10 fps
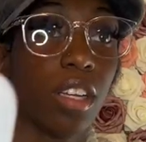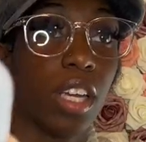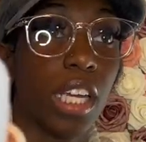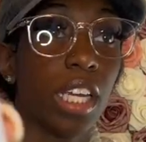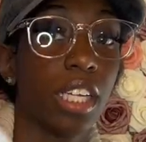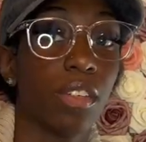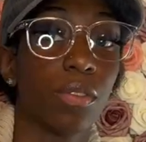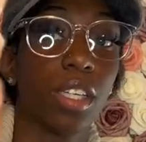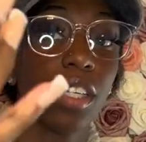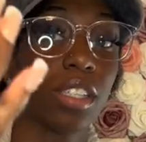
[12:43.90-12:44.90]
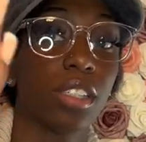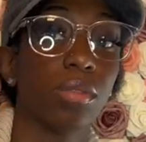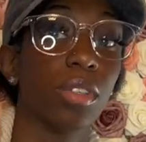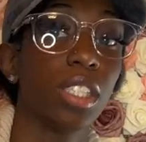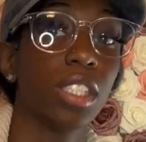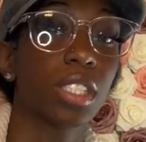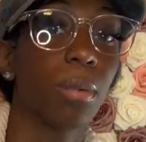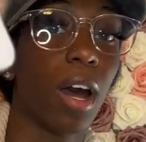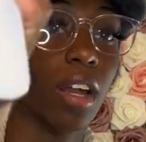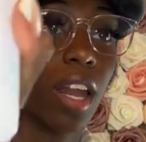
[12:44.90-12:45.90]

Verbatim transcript: and really really small